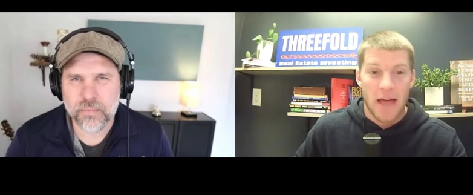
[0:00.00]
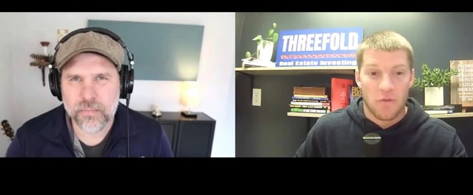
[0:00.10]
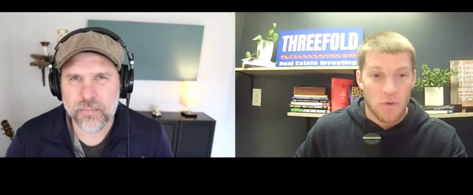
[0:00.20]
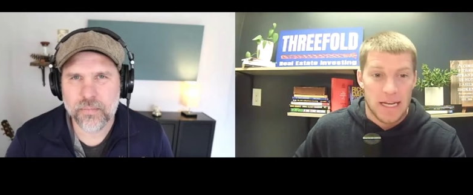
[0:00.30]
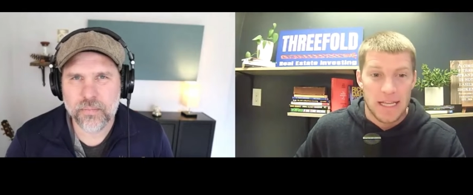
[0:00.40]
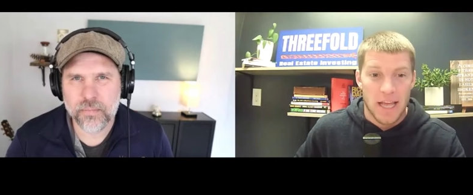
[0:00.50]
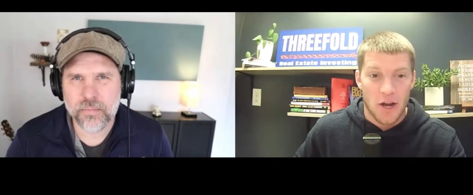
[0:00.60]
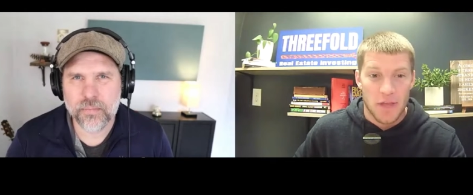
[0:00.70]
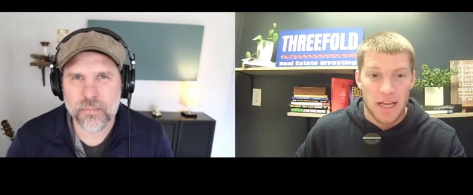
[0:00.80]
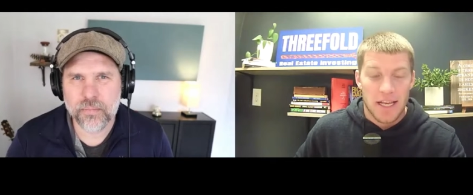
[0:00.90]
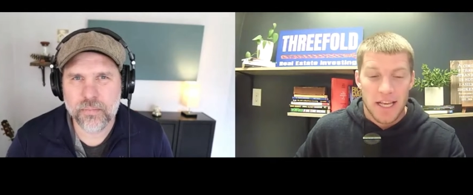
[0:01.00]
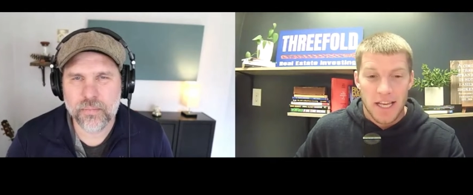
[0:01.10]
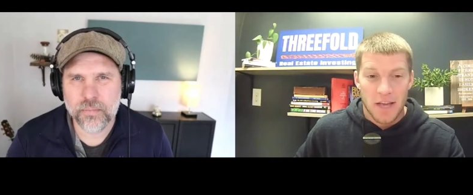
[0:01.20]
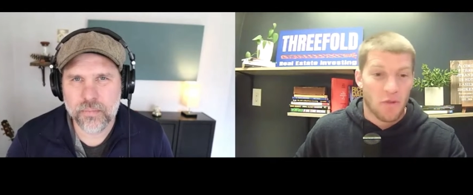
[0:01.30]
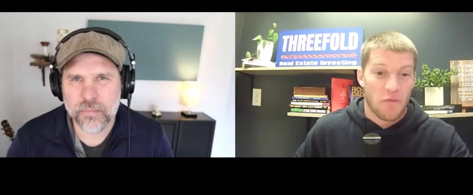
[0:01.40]
Speaker 1: they have written in there that
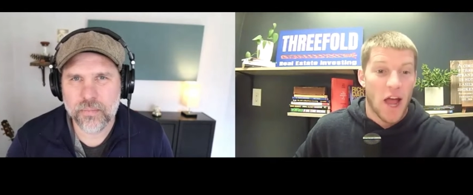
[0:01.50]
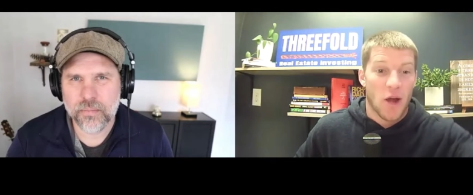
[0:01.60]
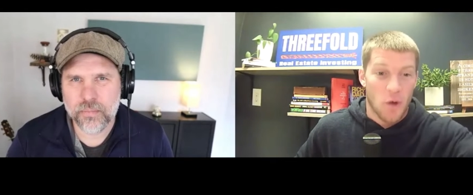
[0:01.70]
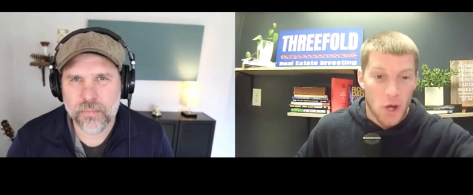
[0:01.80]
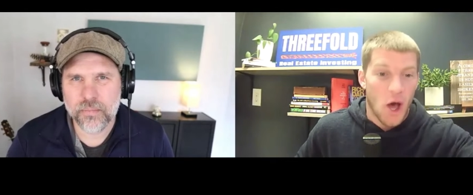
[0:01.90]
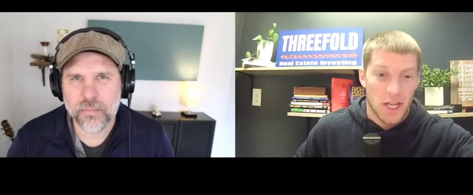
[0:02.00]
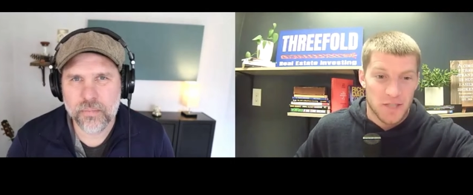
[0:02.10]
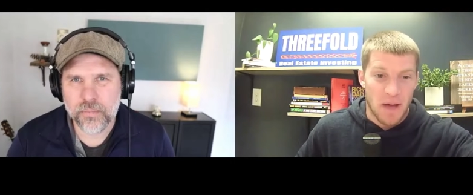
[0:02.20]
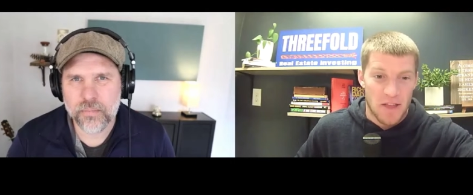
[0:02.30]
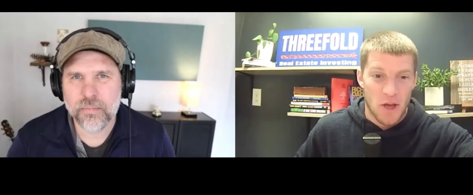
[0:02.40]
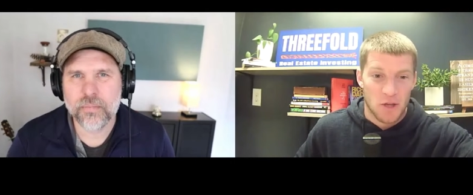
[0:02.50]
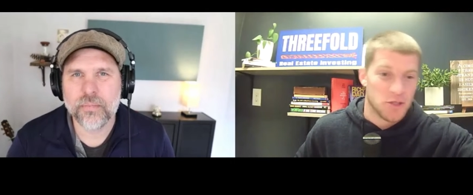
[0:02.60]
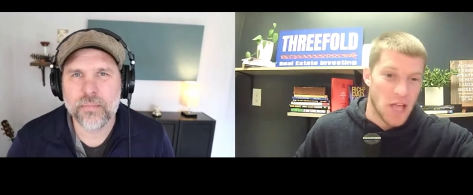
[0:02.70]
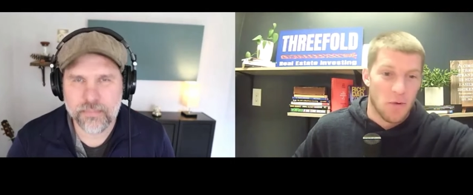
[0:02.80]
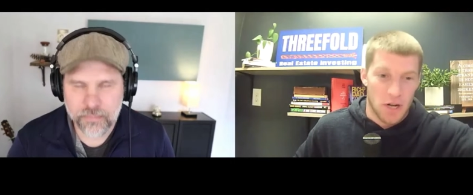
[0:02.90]
if a fire were caused by
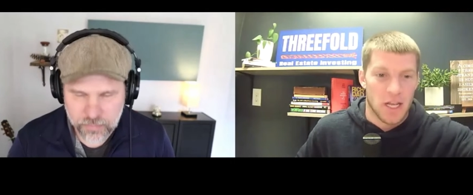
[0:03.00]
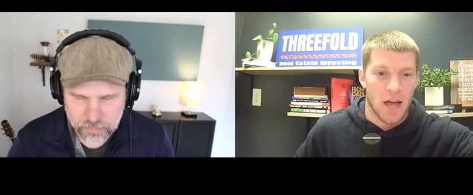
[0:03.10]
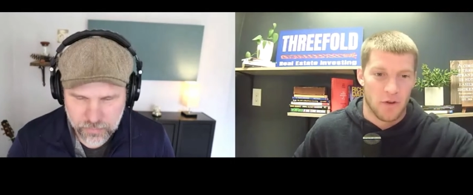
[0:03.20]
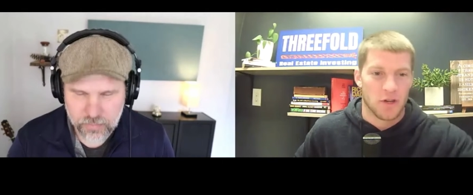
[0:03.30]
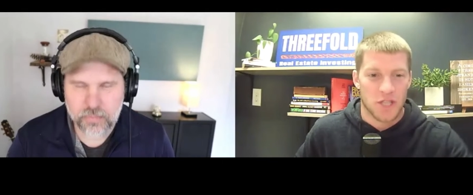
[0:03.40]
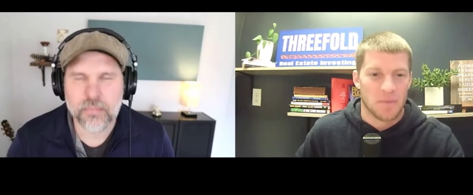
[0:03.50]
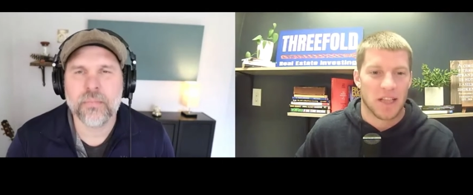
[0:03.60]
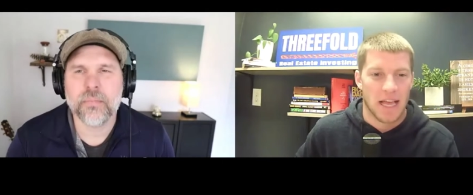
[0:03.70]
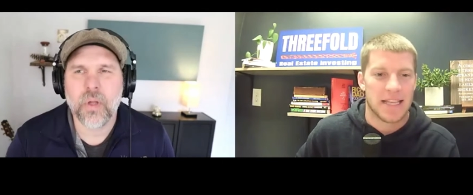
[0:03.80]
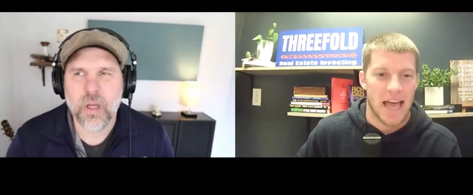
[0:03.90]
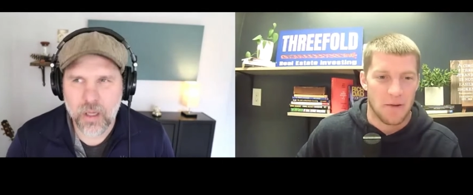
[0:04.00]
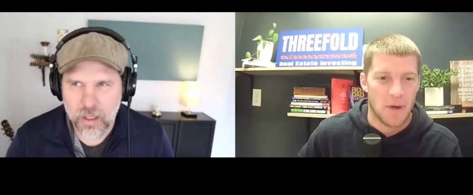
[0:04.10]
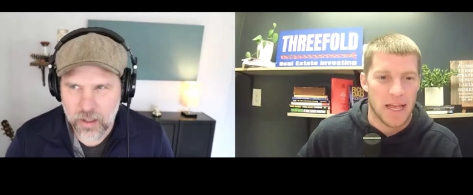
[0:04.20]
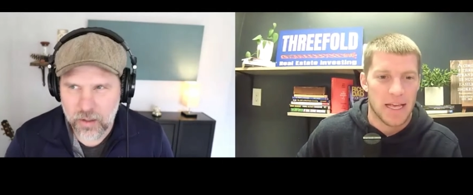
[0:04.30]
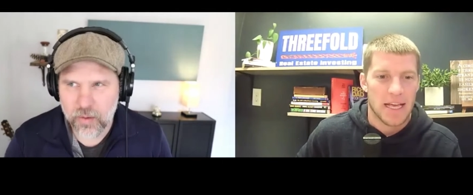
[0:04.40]
those, they wouldn't cover it or something like that,
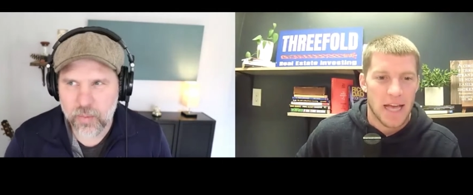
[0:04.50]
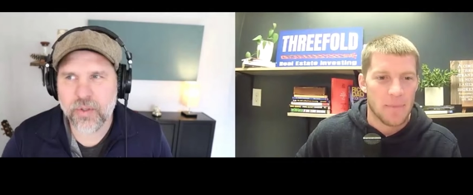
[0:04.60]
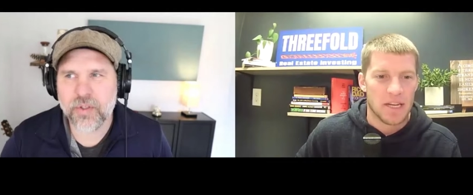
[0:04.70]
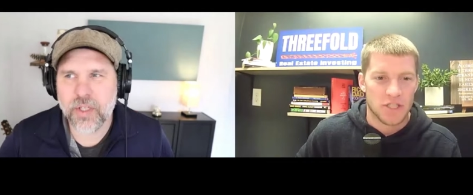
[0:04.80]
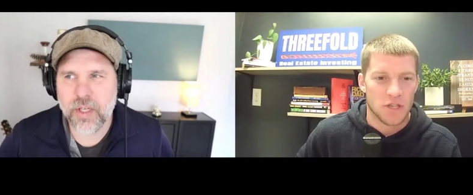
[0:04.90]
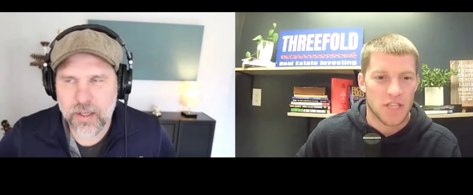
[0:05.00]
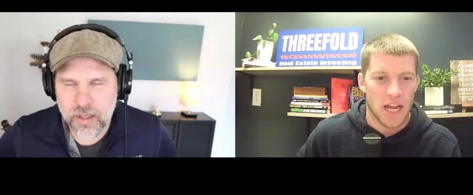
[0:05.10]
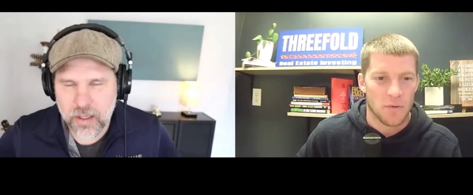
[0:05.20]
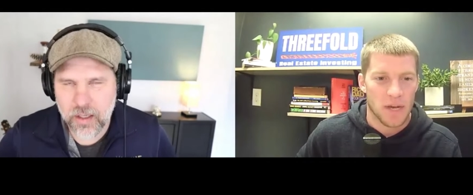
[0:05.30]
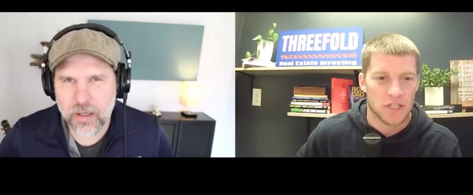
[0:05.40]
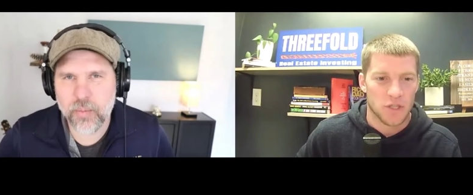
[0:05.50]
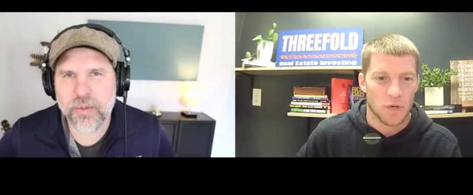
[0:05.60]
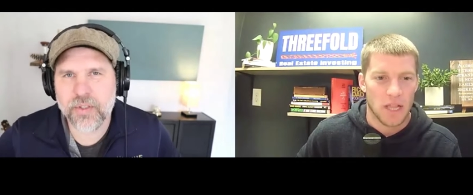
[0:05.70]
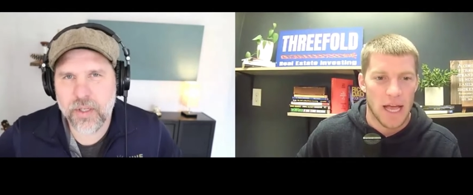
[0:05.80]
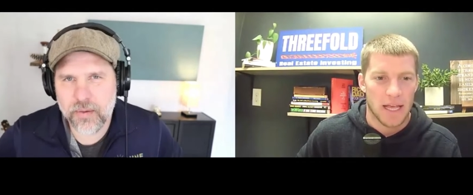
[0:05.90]
right? I mean, it's those kind 100%. of risks. So
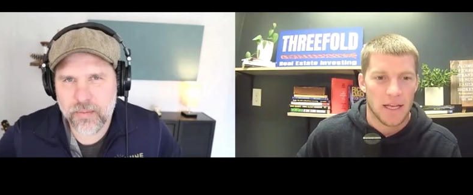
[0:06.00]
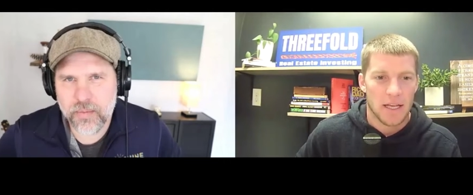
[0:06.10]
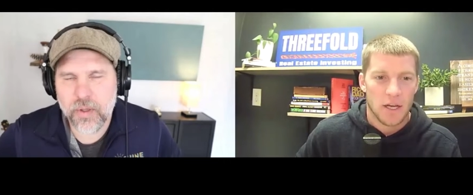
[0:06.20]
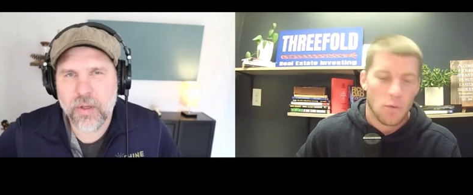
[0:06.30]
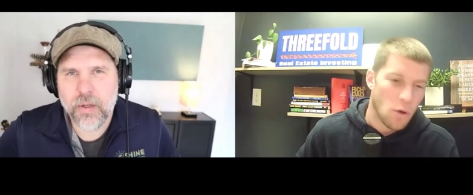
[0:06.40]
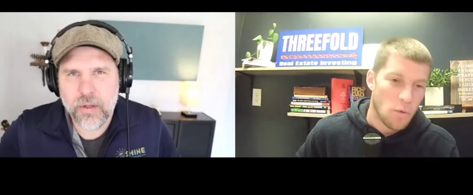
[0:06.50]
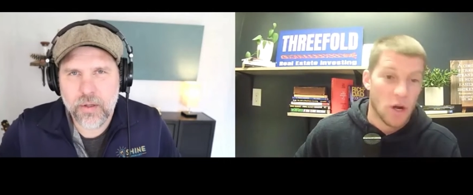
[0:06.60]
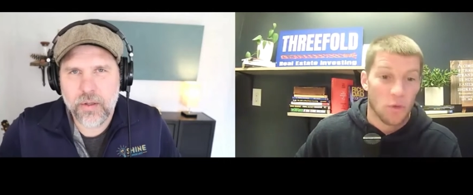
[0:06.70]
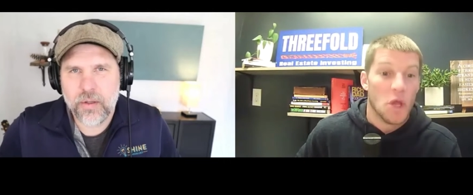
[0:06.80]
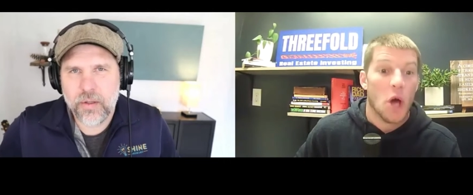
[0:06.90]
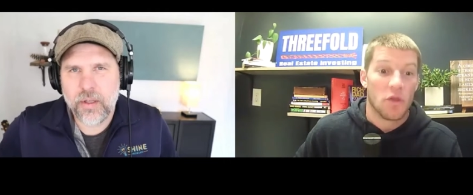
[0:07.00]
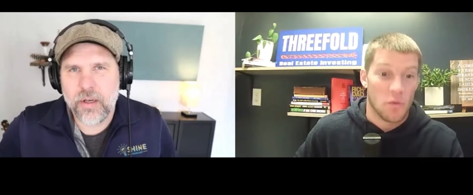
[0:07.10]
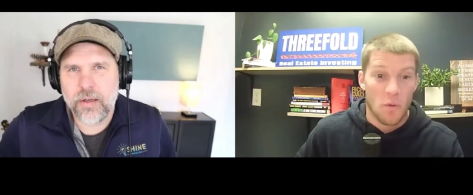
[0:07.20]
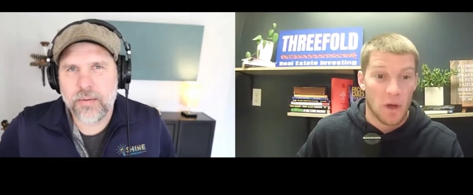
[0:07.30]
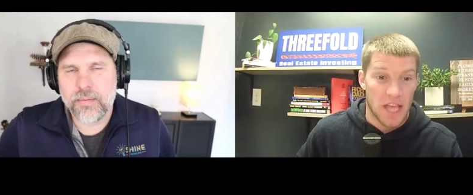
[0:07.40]
we're like, well, we don't know yeah. that
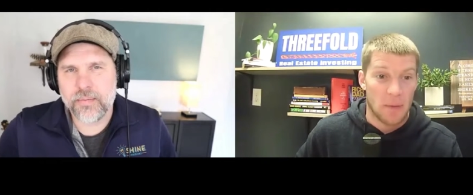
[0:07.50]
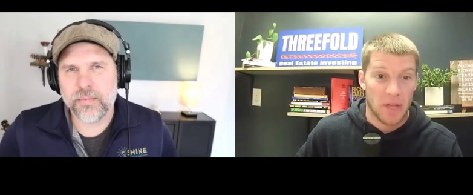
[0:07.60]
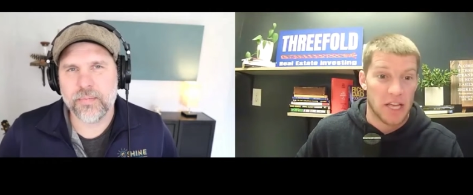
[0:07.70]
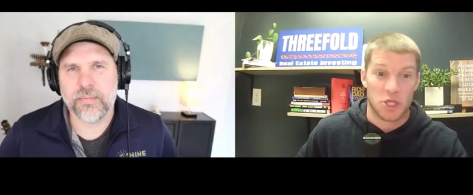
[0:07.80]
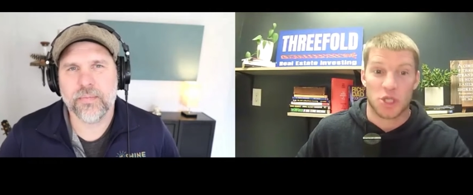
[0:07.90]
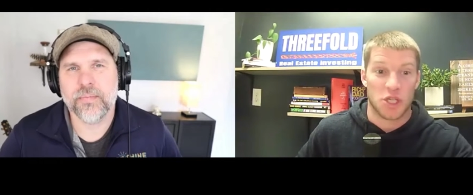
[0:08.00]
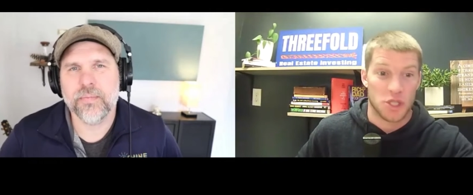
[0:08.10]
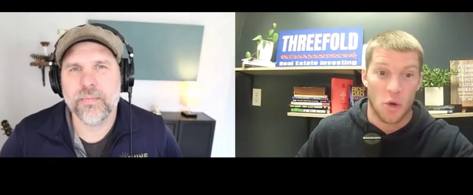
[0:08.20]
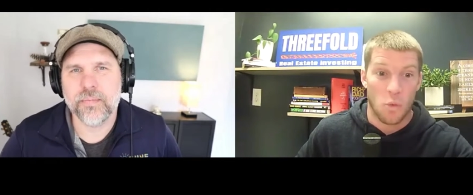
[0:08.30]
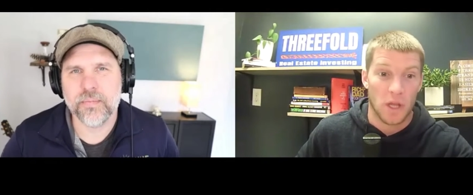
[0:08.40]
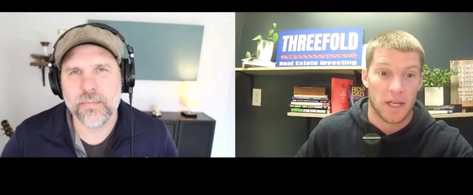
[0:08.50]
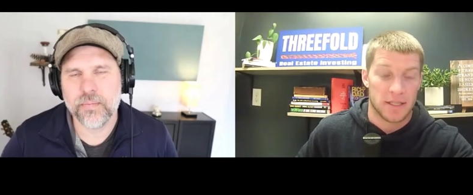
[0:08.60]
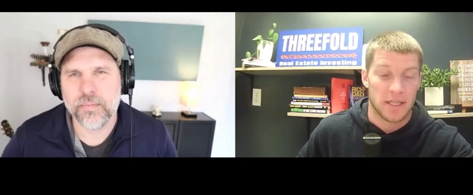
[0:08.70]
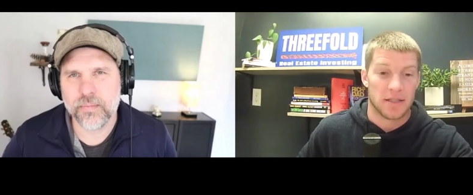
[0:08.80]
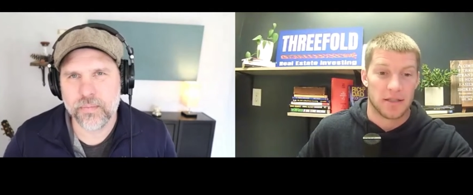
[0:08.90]
we want that plan just because they're
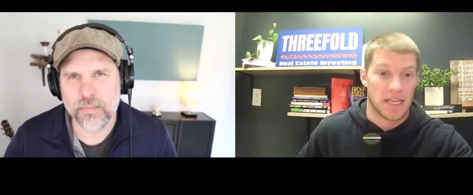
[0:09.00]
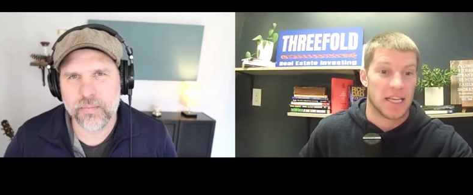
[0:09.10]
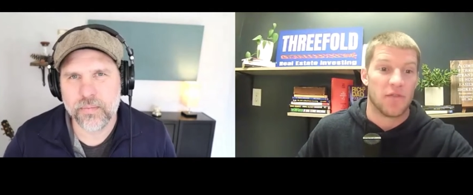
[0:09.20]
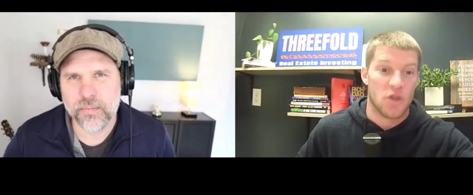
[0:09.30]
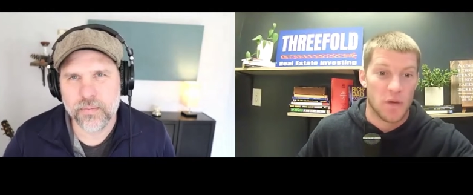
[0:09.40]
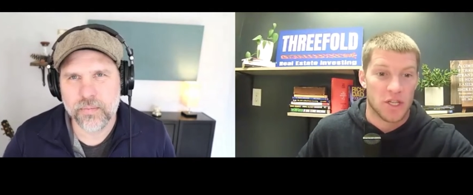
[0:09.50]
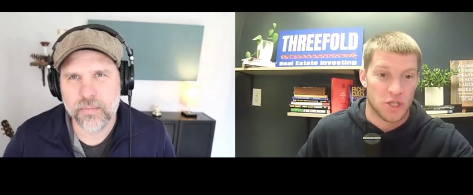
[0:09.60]
willing to, to give you